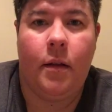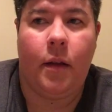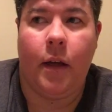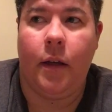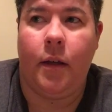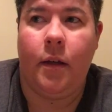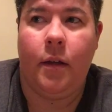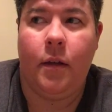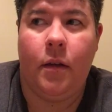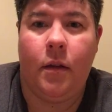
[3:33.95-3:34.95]
like,
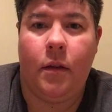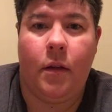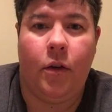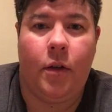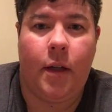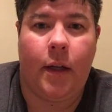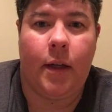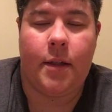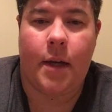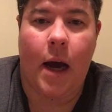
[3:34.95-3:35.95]
their dick
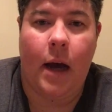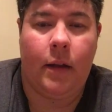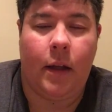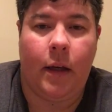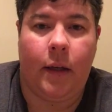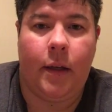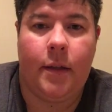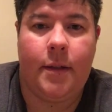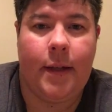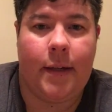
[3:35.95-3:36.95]
is not like
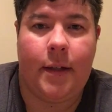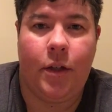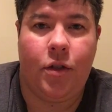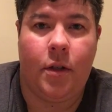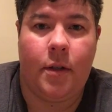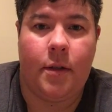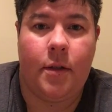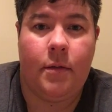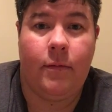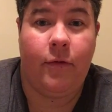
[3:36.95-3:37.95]
6 inches